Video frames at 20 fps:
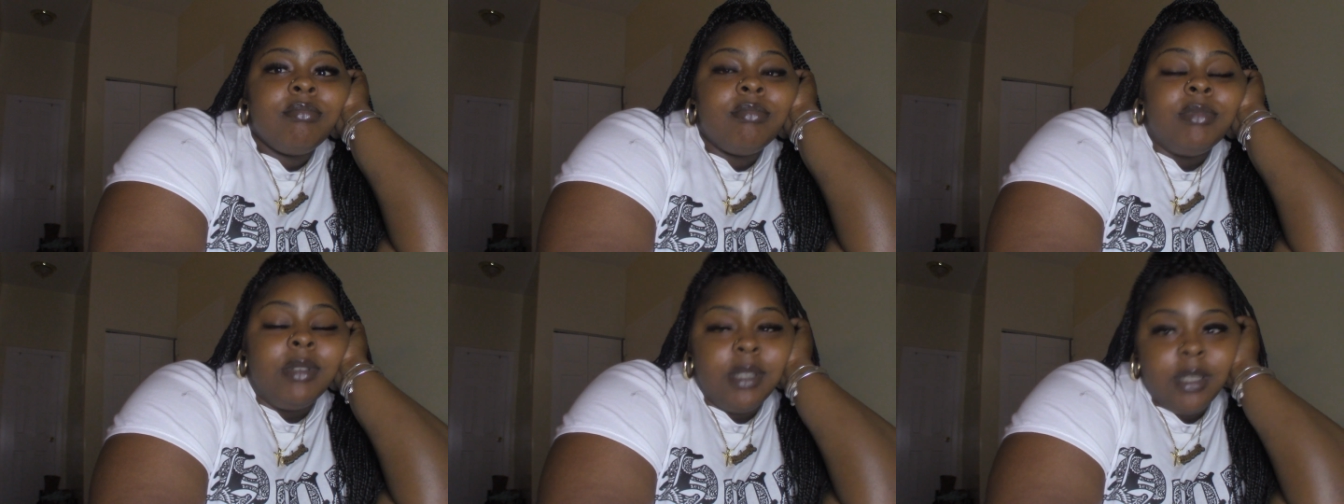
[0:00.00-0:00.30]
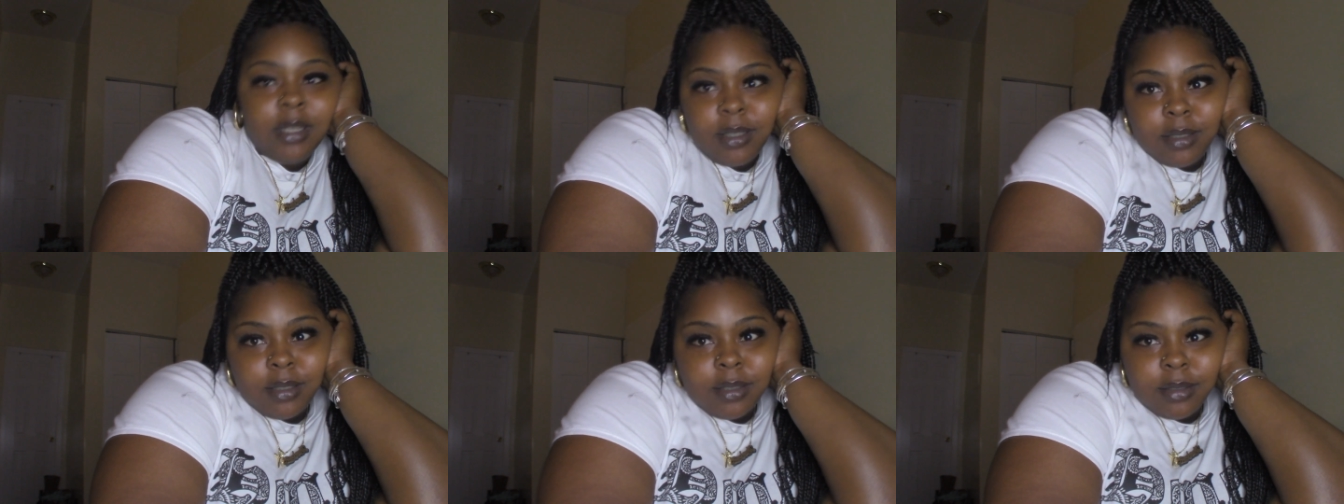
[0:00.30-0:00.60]

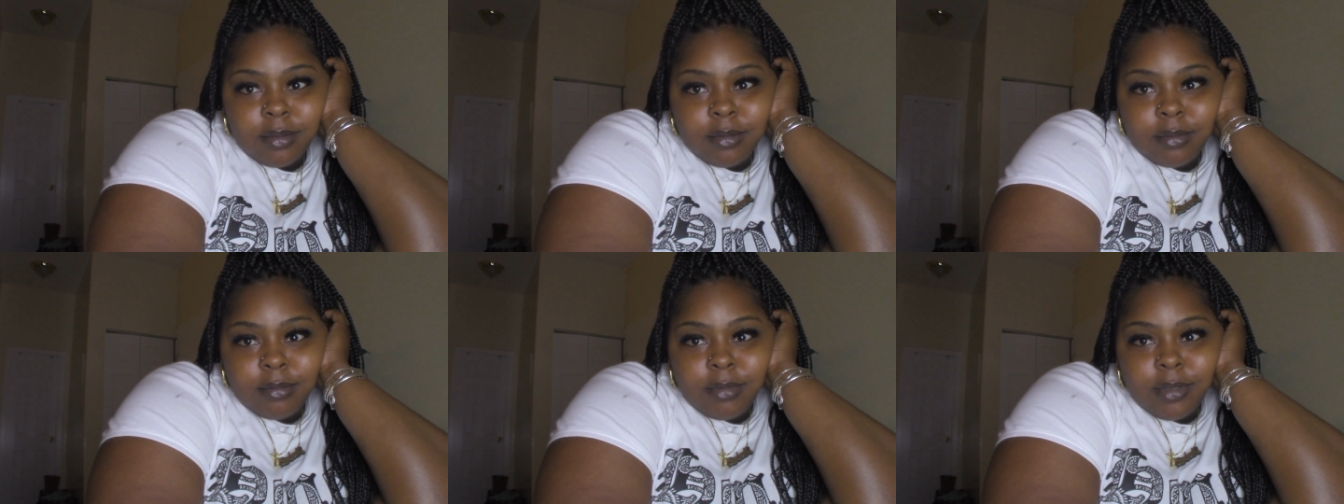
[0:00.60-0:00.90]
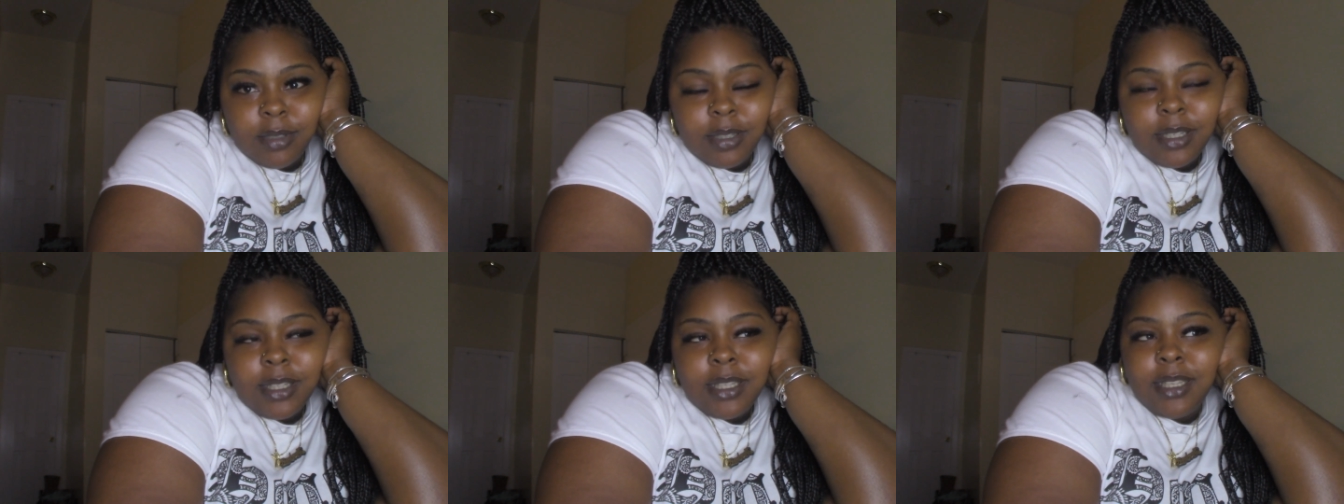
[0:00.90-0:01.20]
yeah, we're
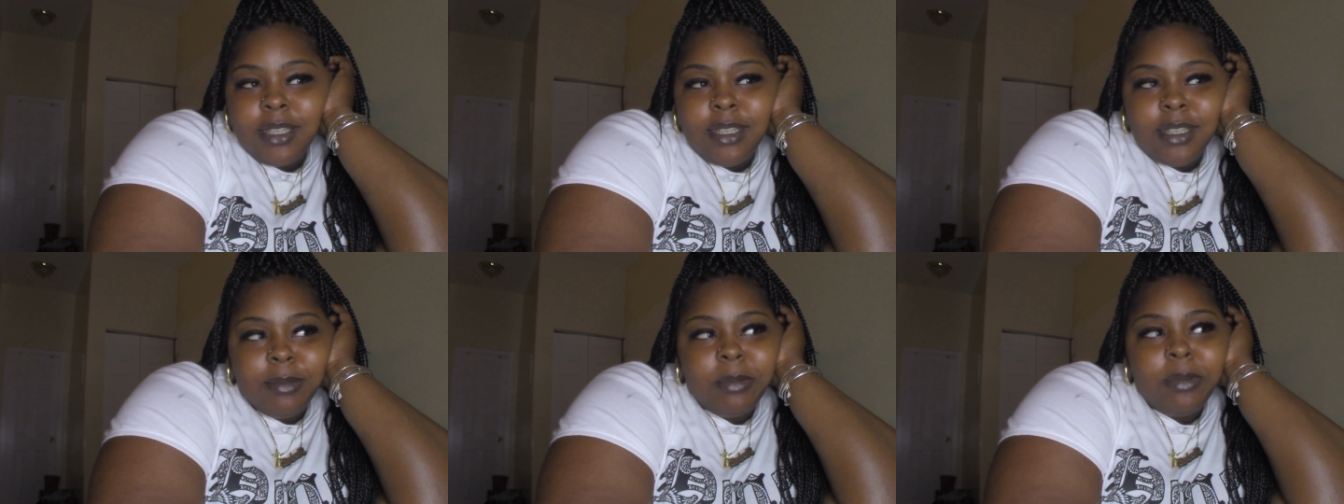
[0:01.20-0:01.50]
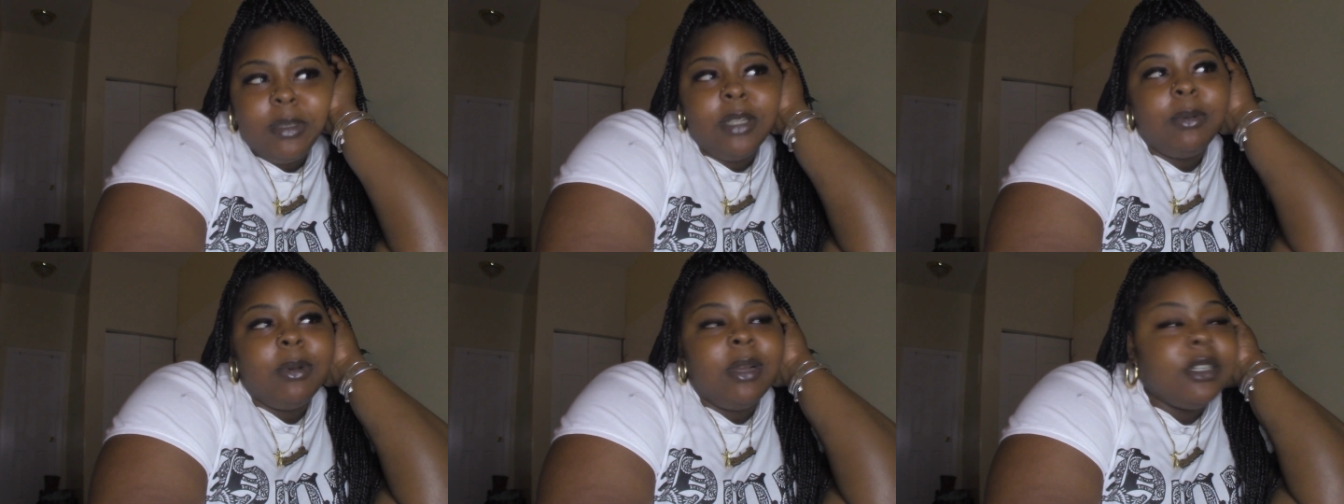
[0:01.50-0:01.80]
gonna eat we're
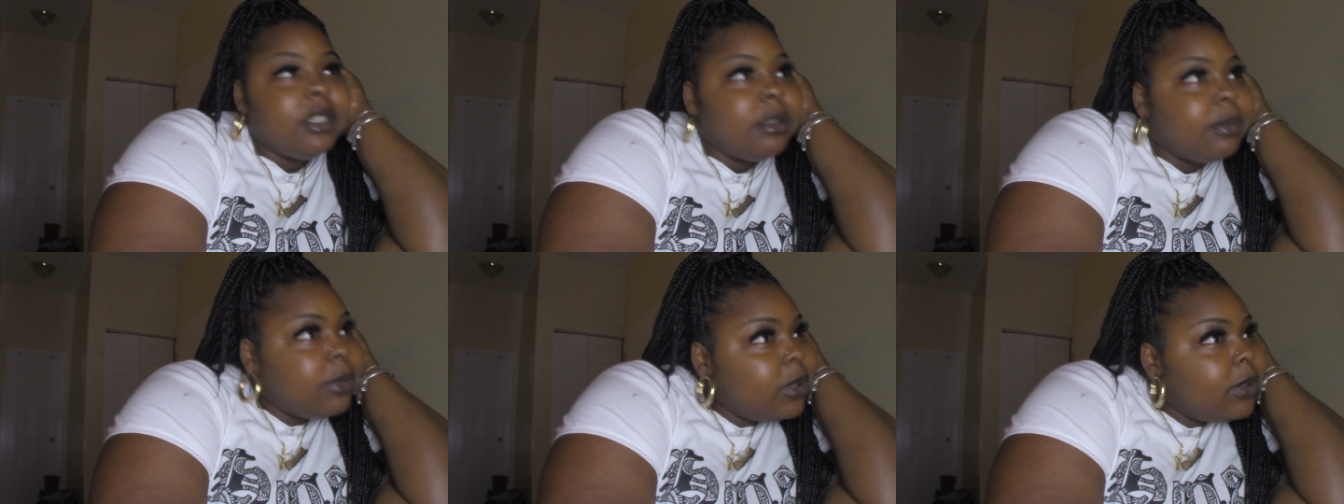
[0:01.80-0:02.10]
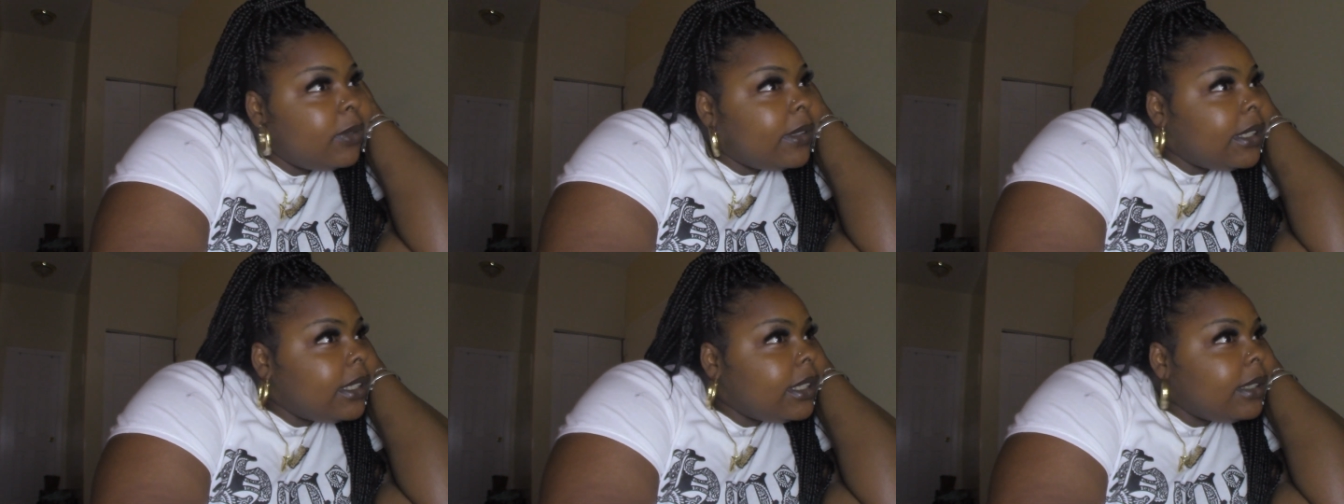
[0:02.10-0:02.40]
gonna watch a
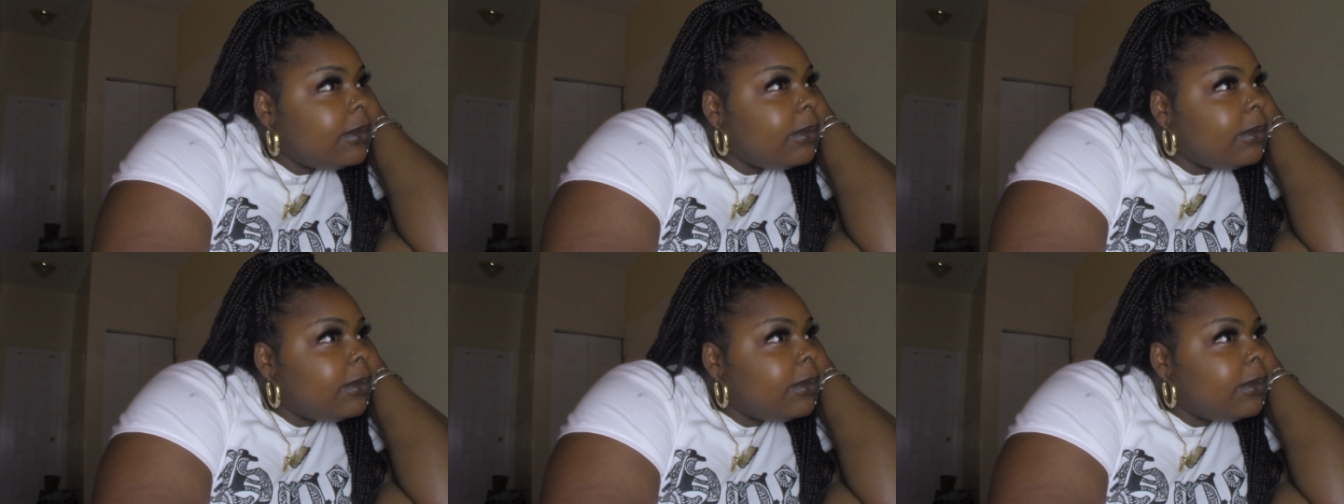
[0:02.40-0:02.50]
movie.